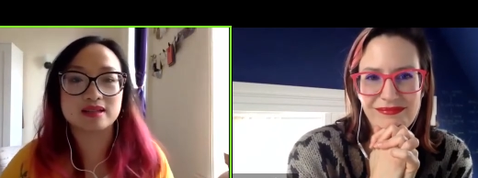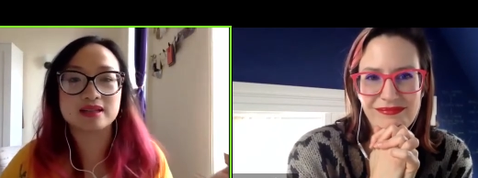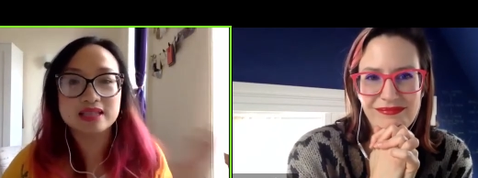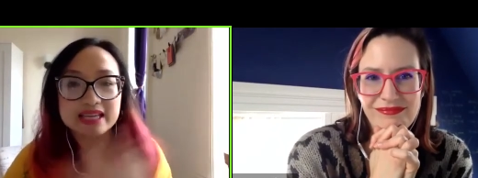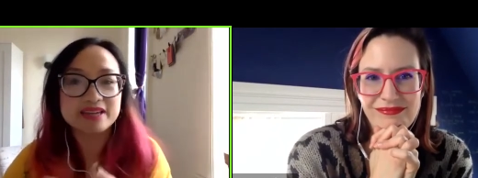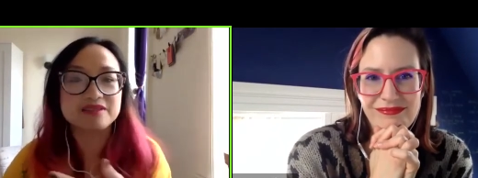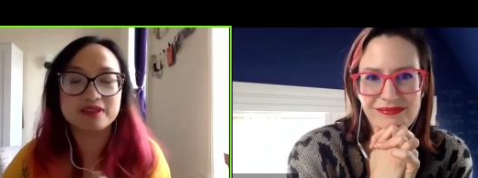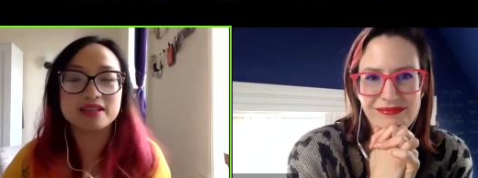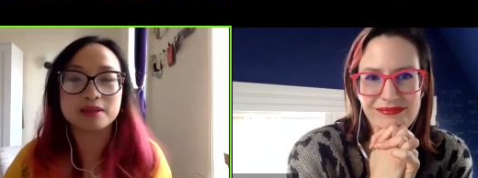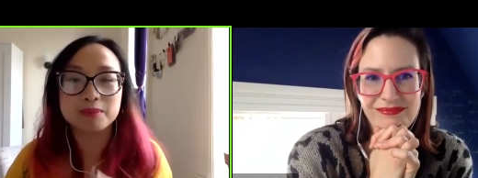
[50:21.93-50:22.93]
Speaker 1: live
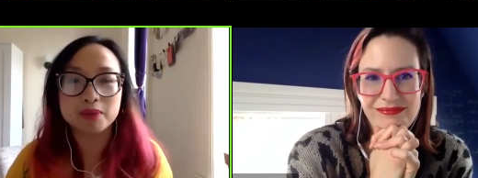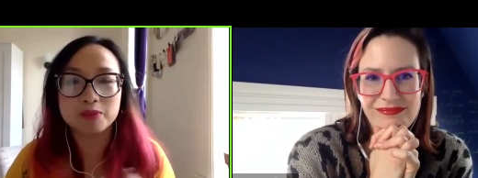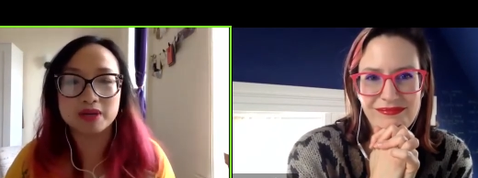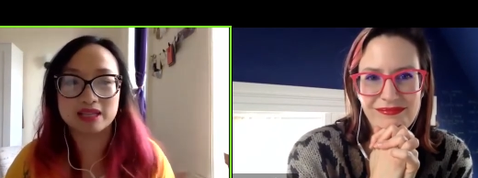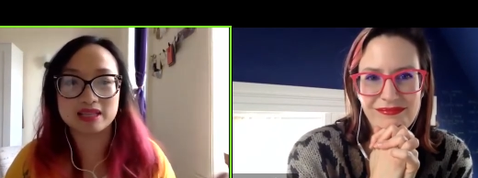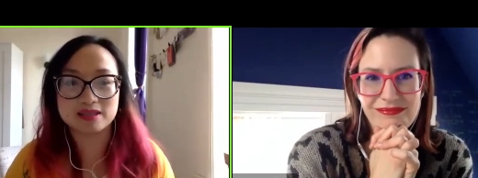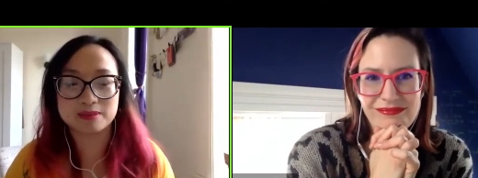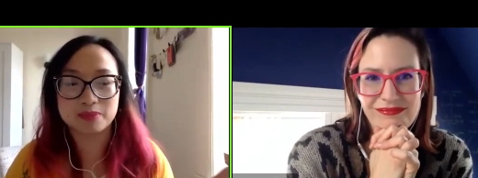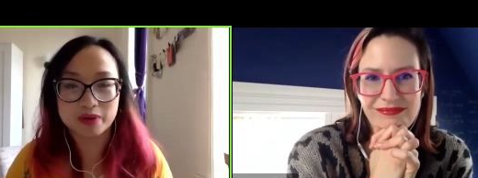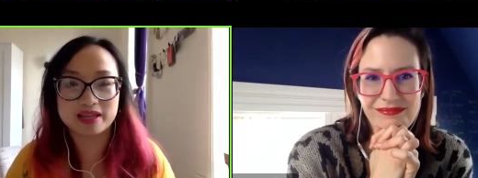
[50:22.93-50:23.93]
in the moment. It is,
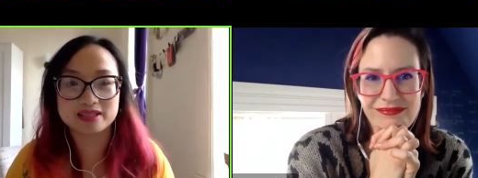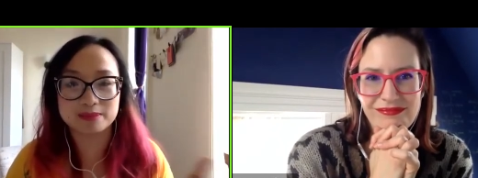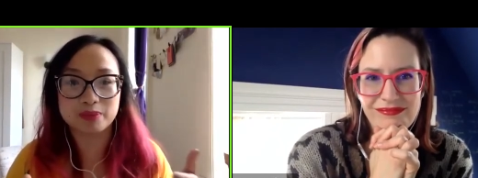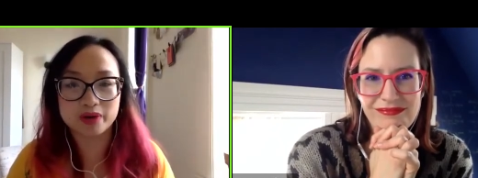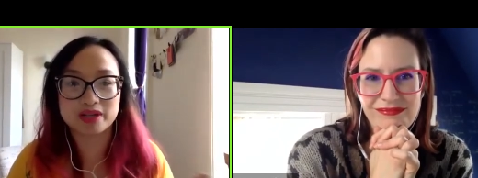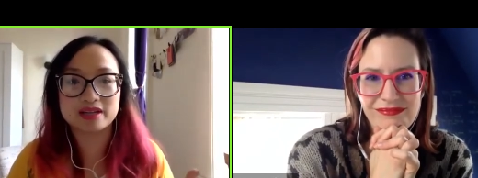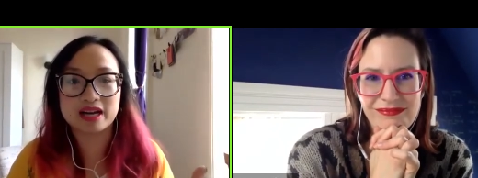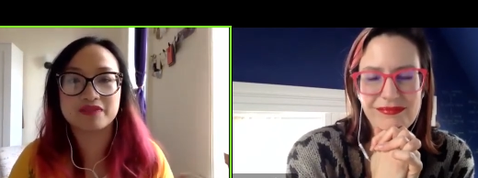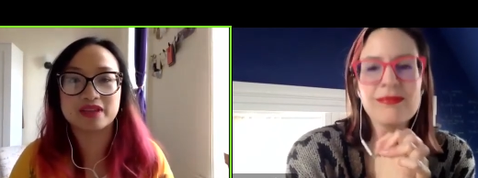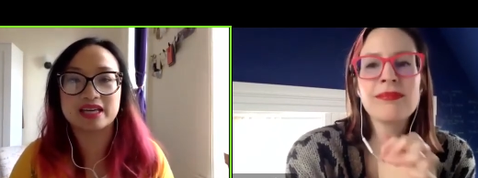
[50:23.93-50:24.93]
impo- it is important
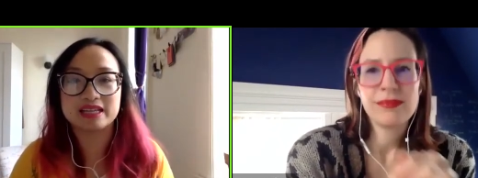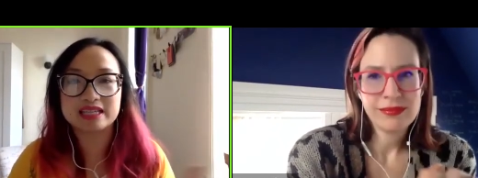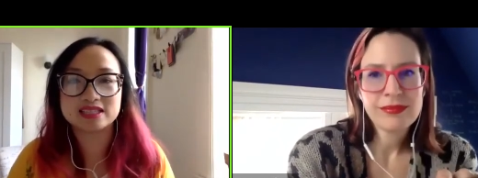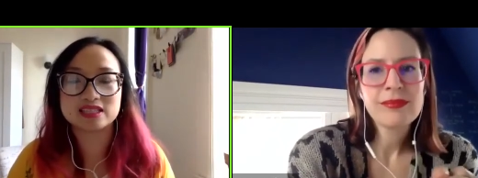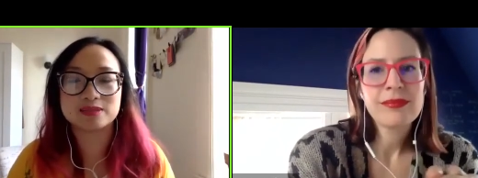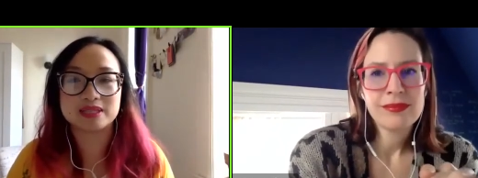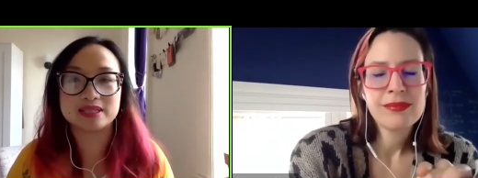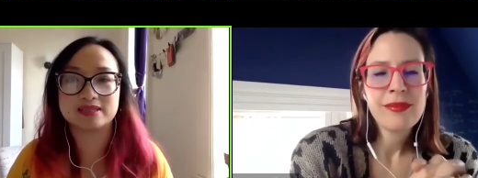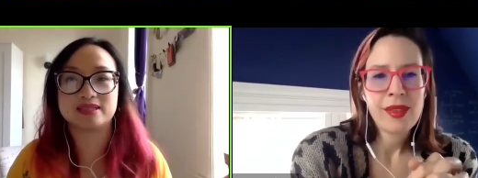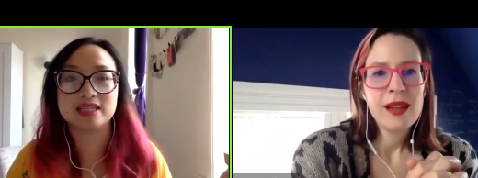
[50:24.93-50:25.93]
enough that it needs to be
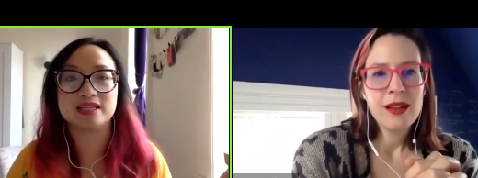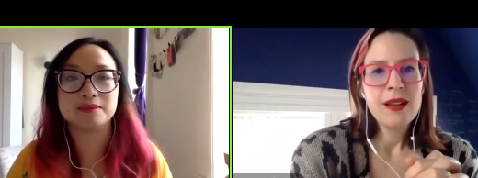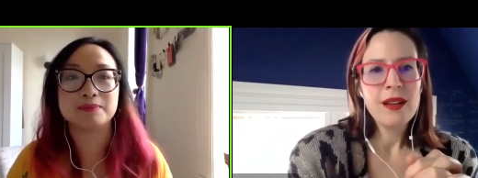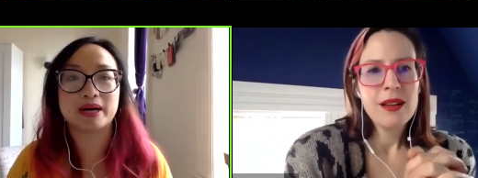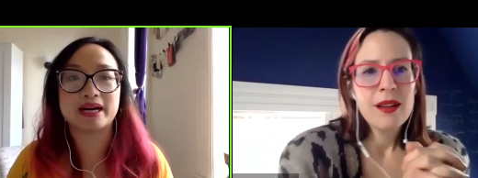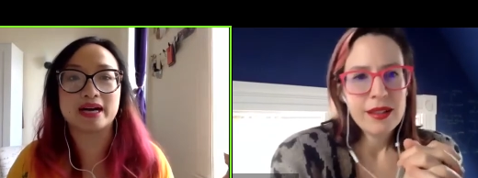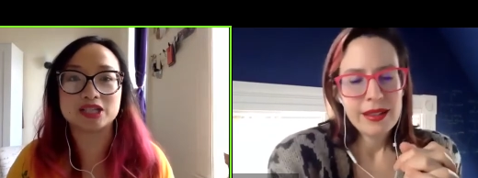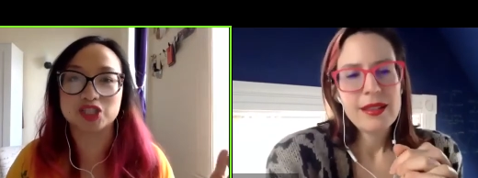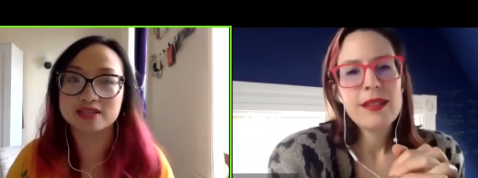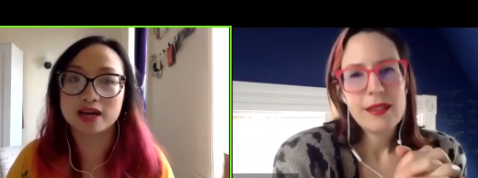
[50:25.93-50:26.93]
seen by a
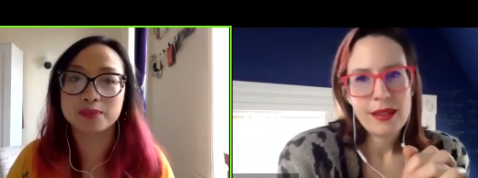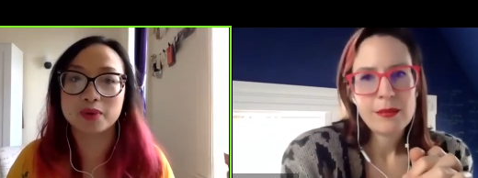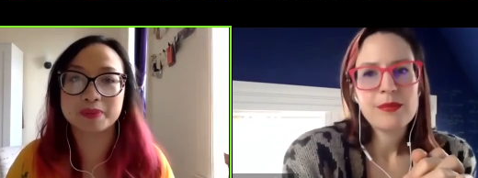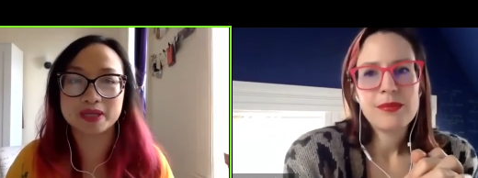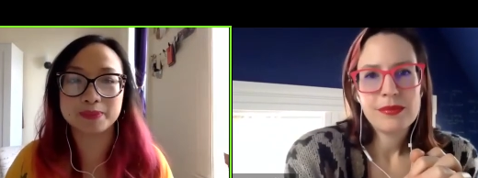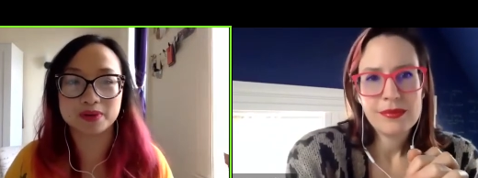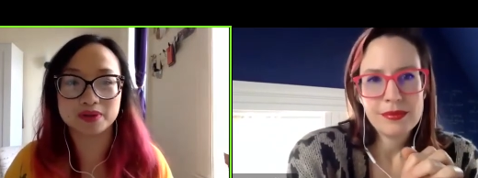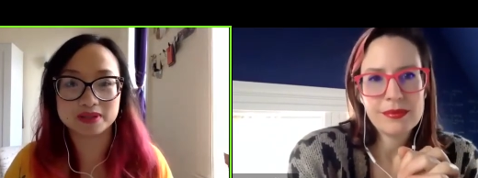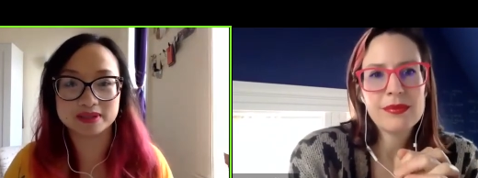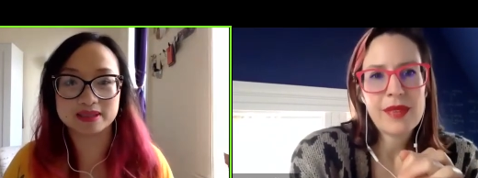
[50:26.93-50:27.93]
shit ton more people.
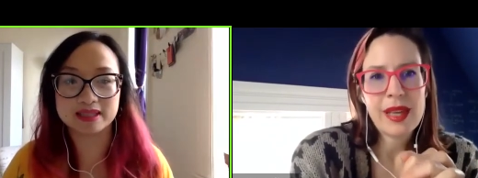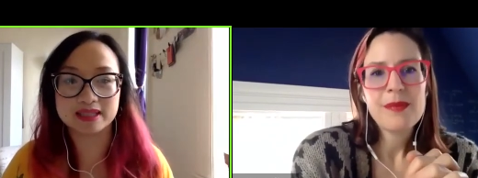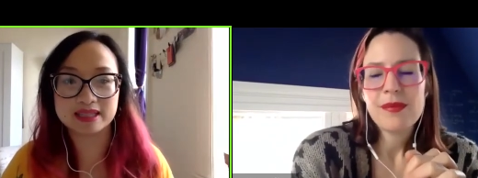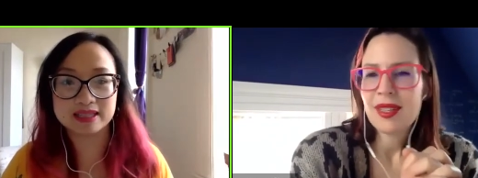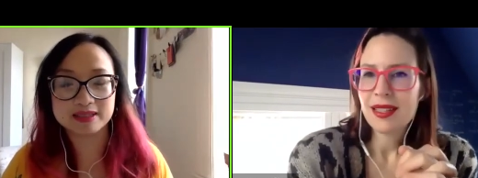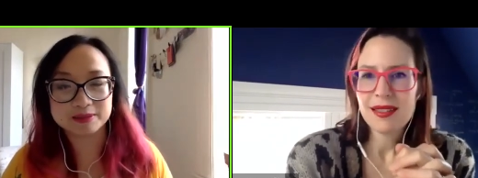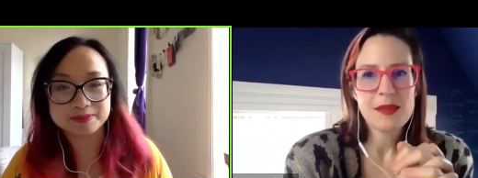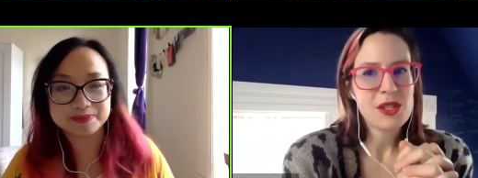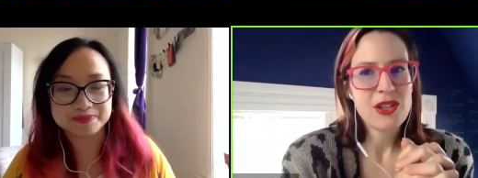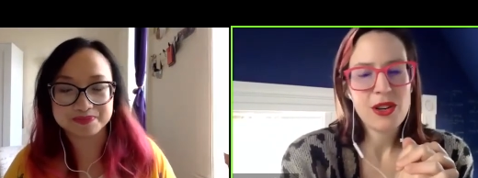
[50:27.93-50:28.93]
Speaker 2: Yep. It needs to
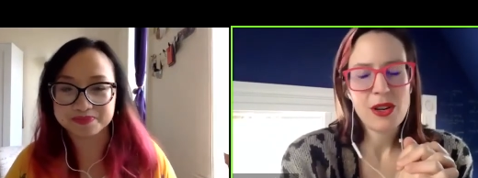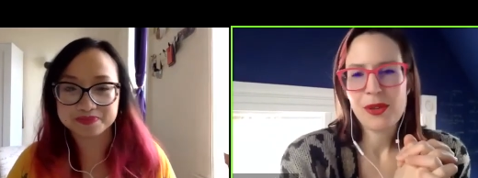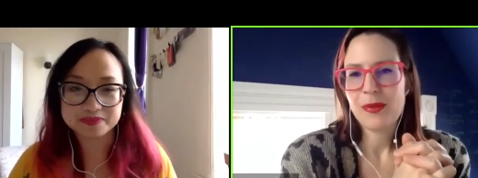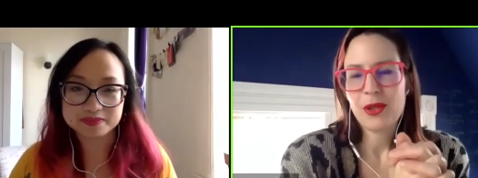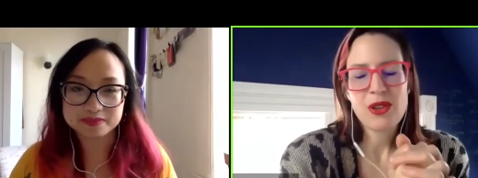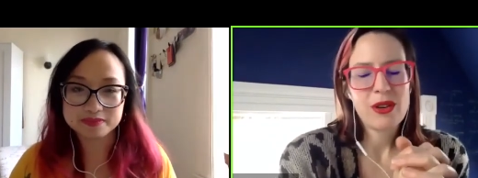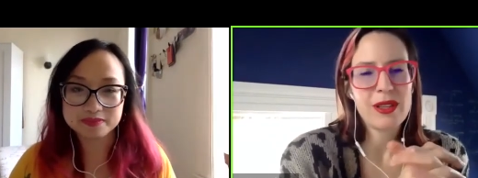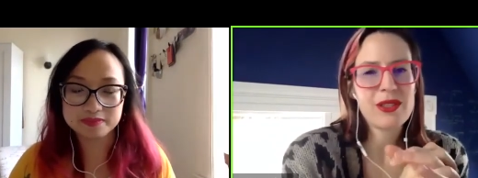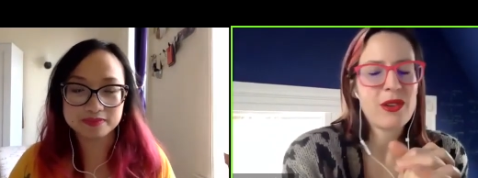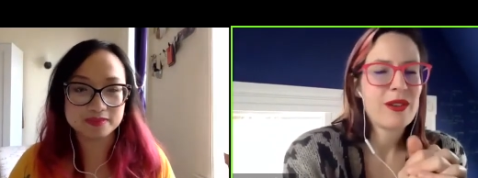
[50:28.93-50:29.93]
be shareable. You're totally,
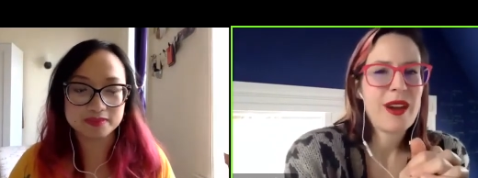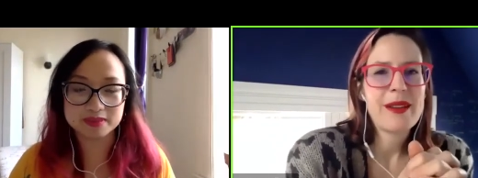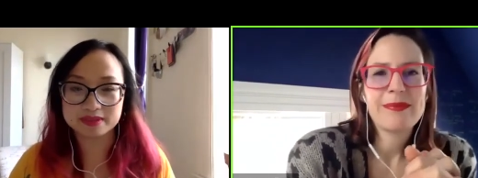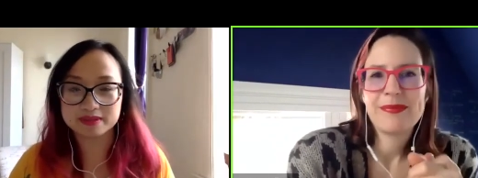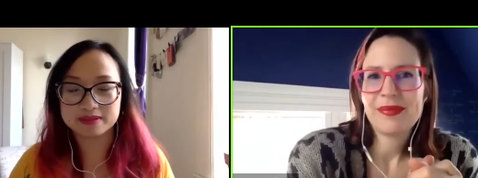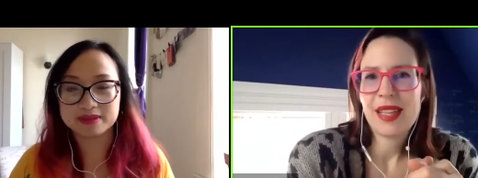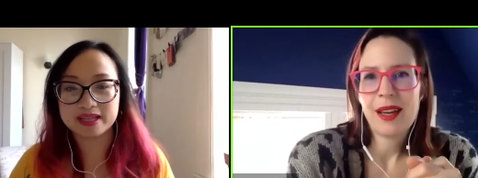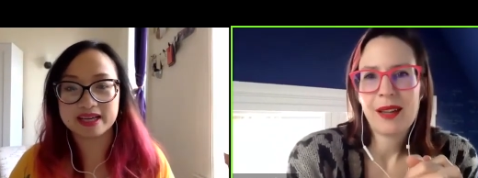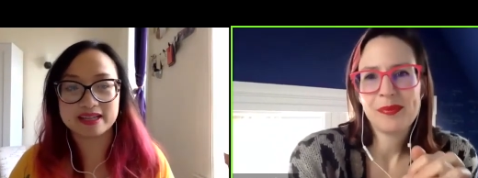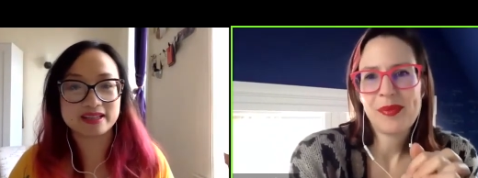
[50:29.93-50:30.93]
you're totally right.
Speaker 1: Yeah.
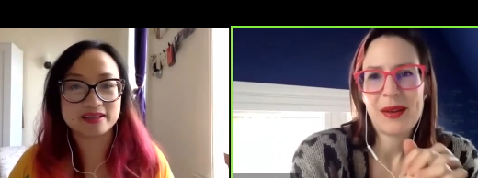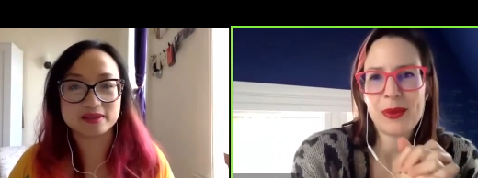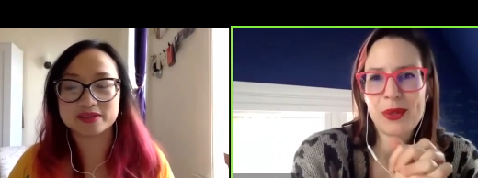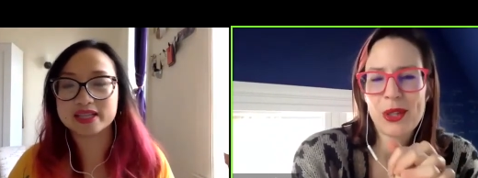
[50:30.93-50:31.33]
yeah that there's